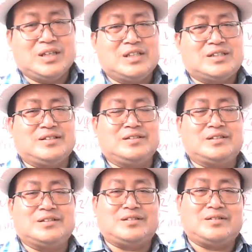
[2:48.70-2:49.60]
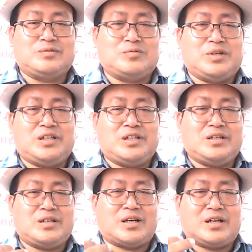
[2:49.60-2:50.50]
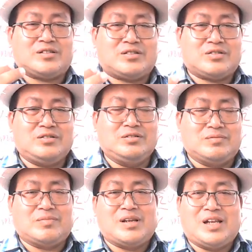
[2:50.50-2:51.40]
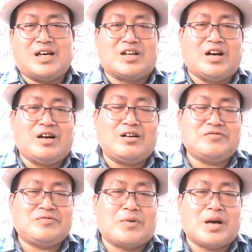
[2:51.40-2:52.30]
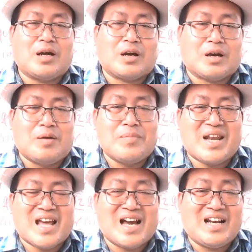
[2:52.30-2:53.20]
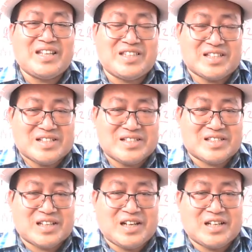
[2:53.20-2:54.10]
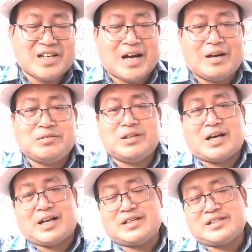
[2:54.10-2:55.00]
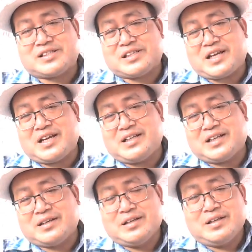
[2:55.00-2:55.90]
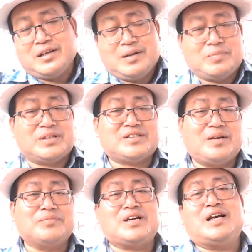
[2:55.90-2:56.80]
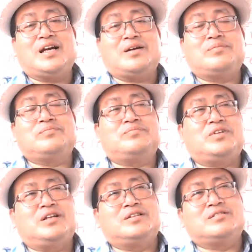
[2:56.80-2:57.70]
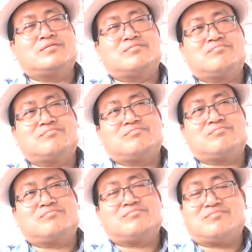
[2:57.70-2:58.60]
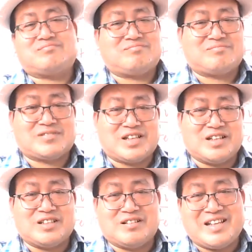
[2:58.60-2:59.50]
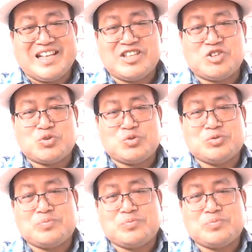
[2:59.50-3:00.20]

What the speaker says: So we assume a lot of commonalities in our understanding, but sometimes it can lead to